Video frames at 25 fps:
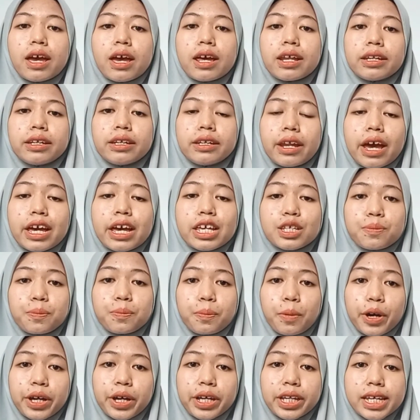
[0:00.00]
Next
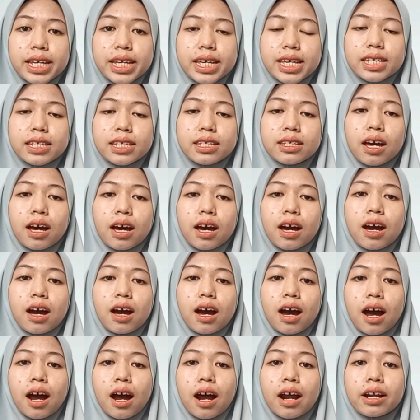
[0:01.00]
point is,
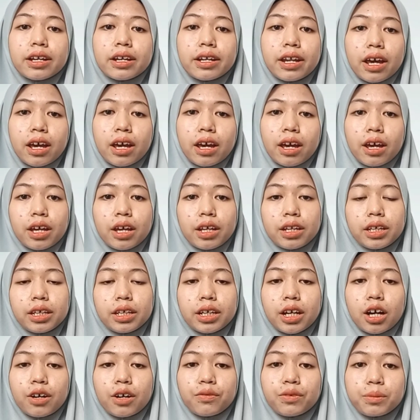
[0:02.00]
are there any
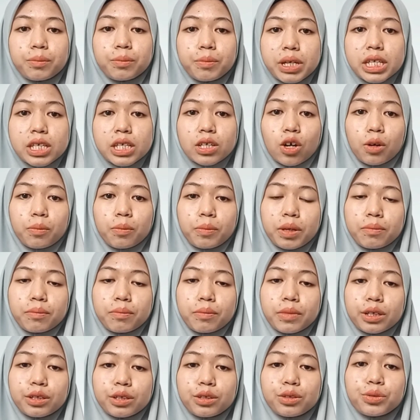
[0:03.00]
government's
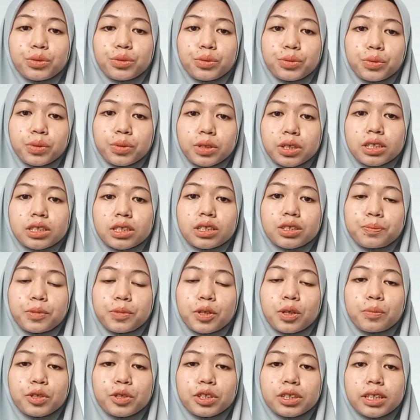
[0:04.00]
commitment towards
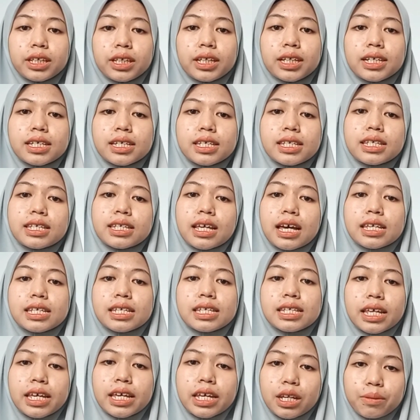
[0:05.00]
promoting a
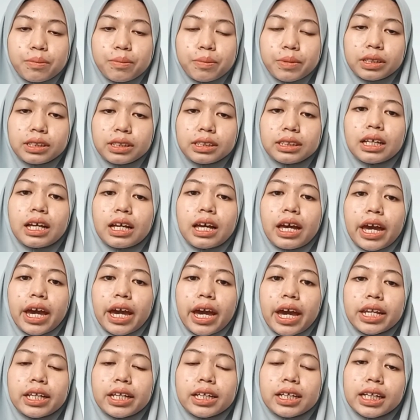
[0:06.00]
sustainable
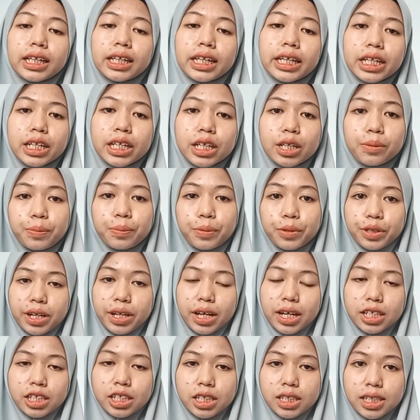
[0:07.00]
and cleaner
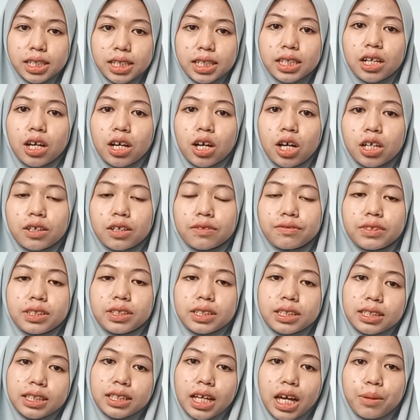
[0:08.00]
production of the
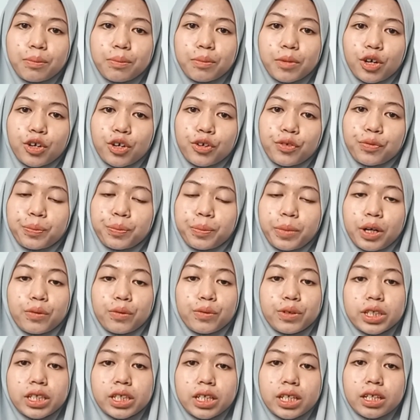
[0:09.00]
type of
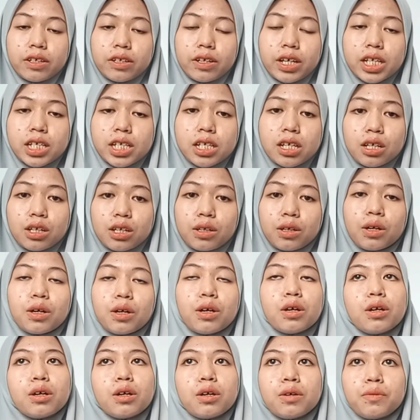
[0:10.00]
power generation,
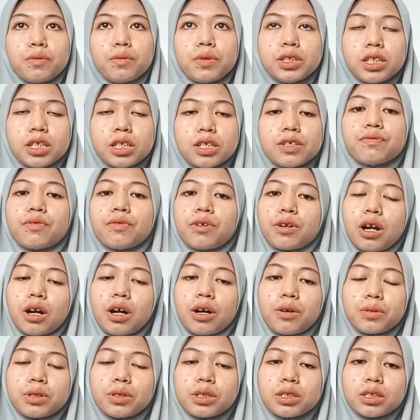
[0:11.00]
which is for
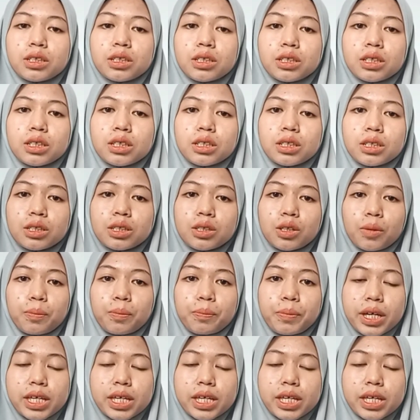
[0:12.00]
our topic